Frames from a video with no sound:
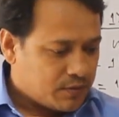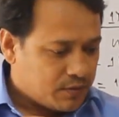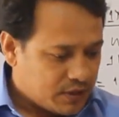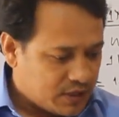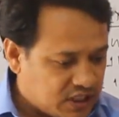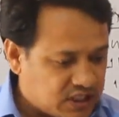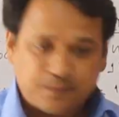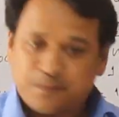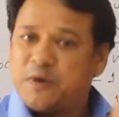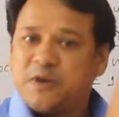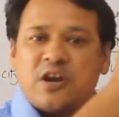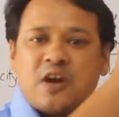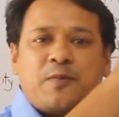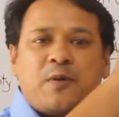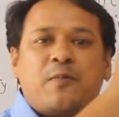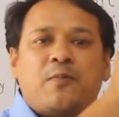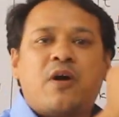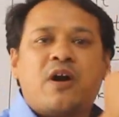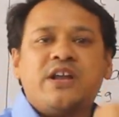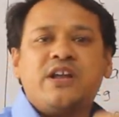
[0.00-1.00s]
speed of
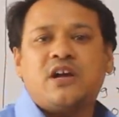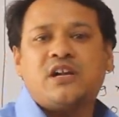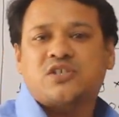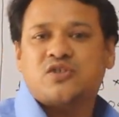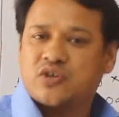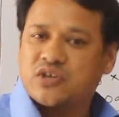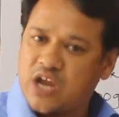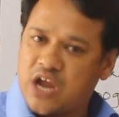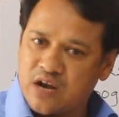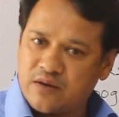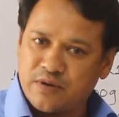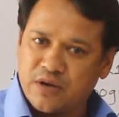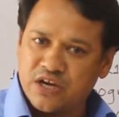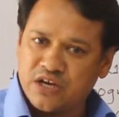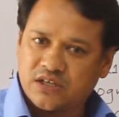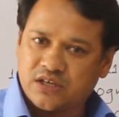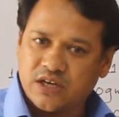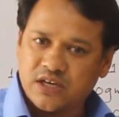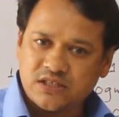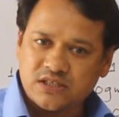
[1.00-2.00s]
a body also can be
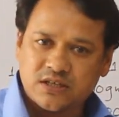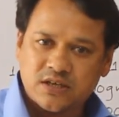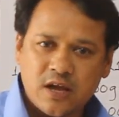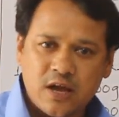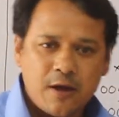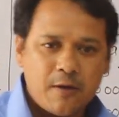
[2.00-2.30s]
increased.